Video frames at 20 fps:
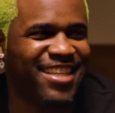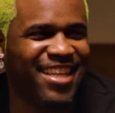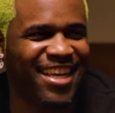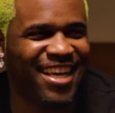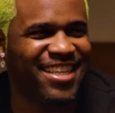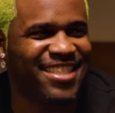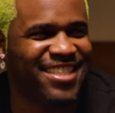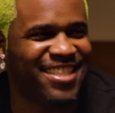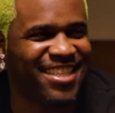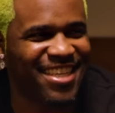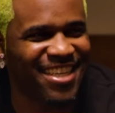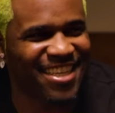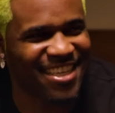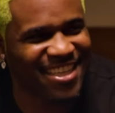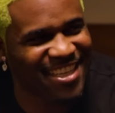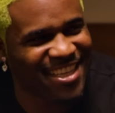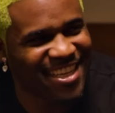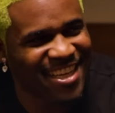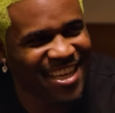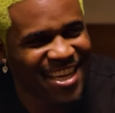That's it.
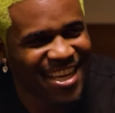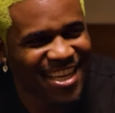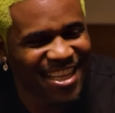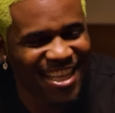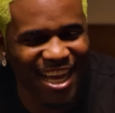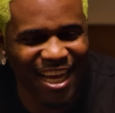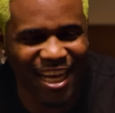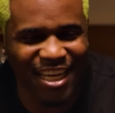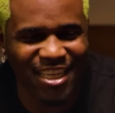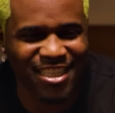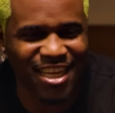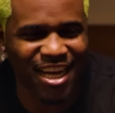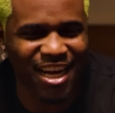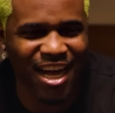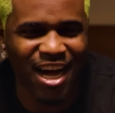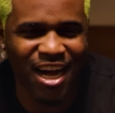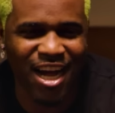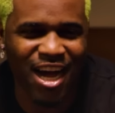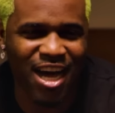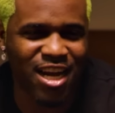Like, it's like
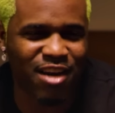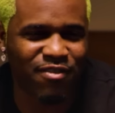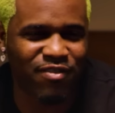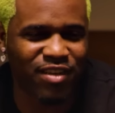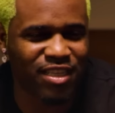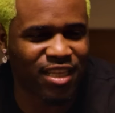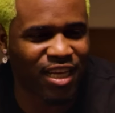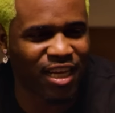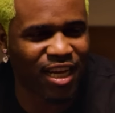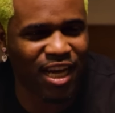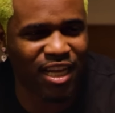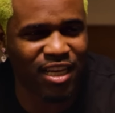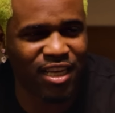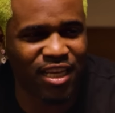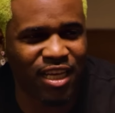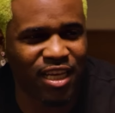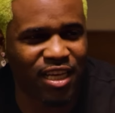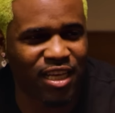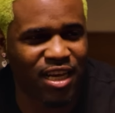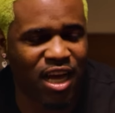I got everything I
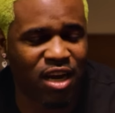need.